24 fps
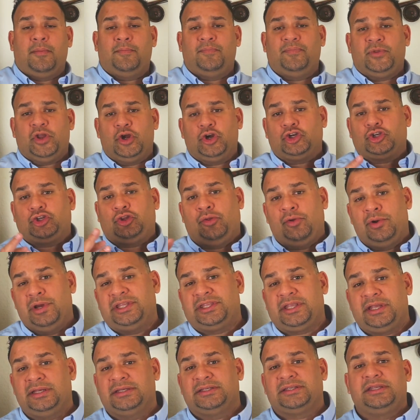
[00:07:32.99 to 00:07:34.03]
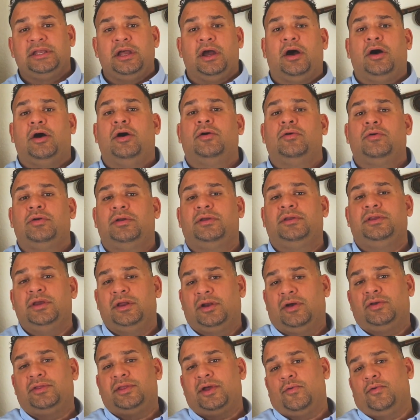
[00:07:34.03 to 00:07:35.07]
there's 3 things
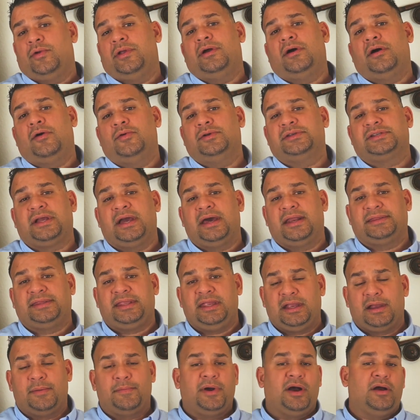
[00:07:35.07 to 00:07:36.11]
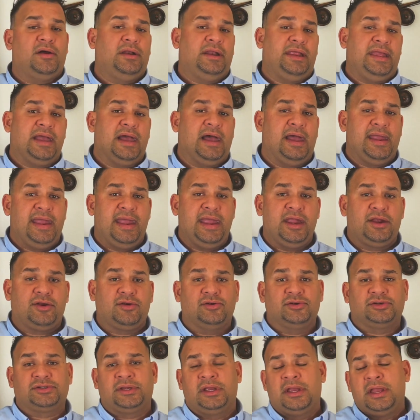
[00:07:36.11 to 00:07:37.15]
that we always got to think about Lehigh
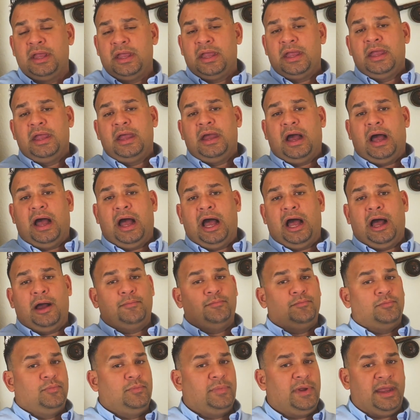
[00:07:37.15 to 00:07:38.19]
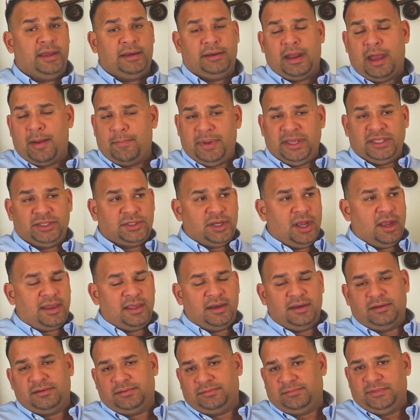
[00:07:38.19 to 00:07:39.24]
Acres. And I've been talking
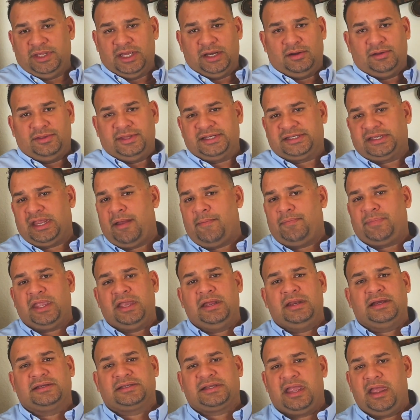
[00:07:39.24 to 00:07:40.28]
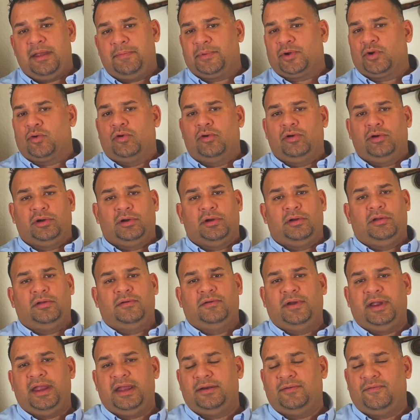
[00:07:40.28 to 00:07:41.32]
the same thing as Cape
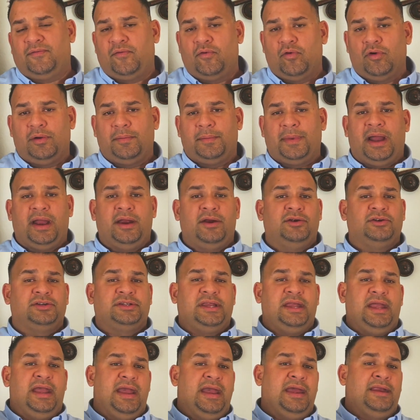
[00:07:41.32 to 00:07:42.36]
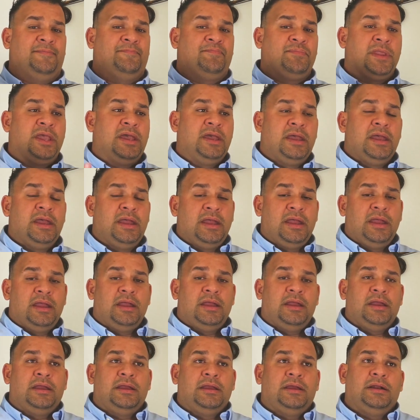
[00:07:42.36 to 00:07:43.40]
Coral and Fort Myers and
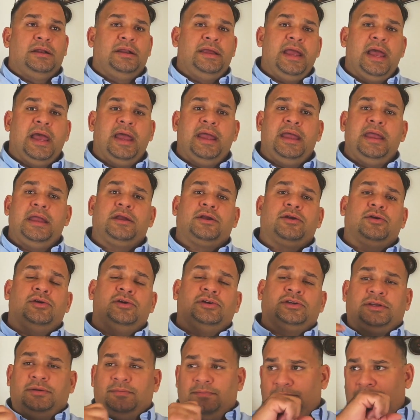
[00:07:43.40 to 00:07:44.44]
Lehigh Acres.